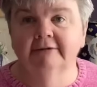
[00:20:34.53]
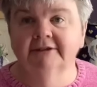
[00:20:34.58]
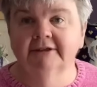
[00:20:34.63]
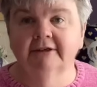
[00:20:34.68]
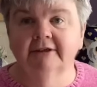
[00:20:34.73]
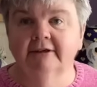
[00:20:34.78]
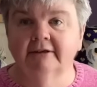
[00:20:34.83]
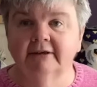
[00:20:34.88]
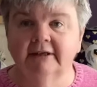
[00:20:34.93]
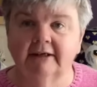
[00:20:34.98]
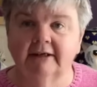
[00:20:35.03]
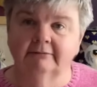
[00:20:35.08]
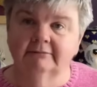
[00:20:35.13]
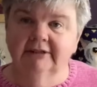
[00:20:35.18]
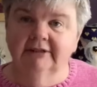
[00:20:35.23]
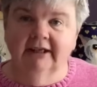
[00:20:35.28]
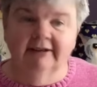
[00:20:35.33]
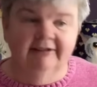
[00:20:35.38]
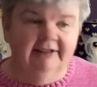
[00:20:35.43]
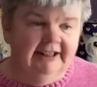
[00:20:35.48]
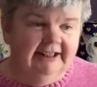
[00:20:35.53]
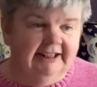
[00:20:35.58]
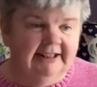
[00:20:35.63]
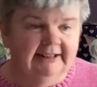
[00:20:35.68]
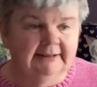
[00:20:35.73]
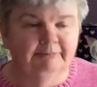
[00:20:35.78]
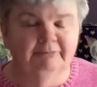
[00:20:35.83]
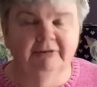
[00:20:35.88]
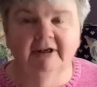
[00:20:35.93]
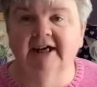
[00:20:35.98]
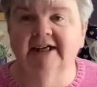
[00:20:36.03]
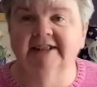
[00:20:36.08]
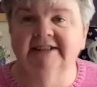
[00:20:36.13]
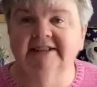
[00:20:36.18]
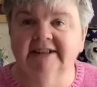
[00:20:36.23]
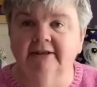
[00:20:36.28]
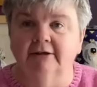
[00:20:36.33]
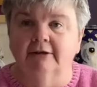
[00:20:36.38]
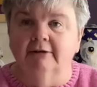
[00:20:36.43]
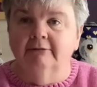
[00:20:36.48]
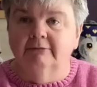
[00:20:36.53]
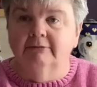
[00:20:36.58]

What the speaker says: so I think it's bright enough.